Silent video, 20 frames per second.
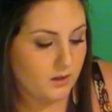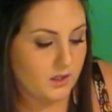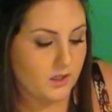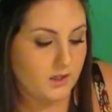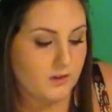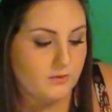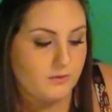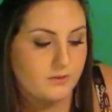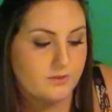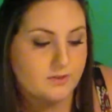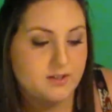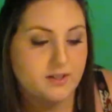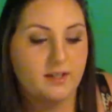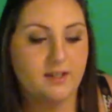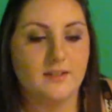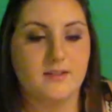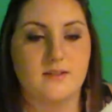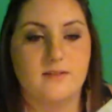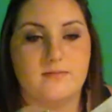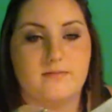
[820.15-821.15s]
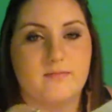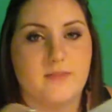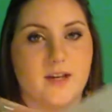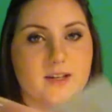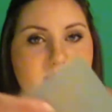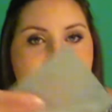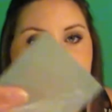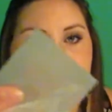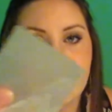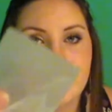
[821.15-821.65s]
And it
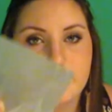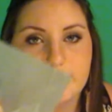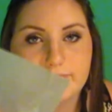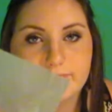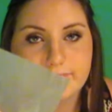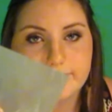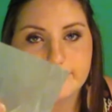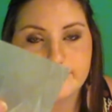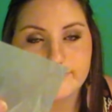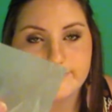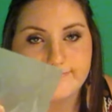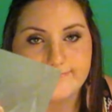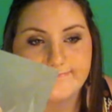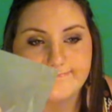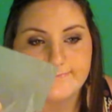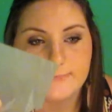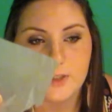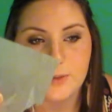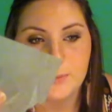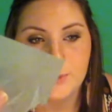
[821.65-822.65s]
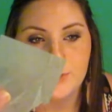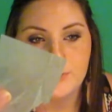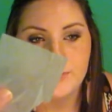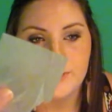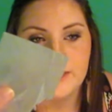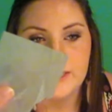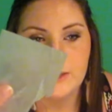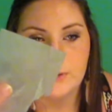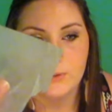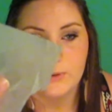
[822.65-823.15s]
doesn't remove any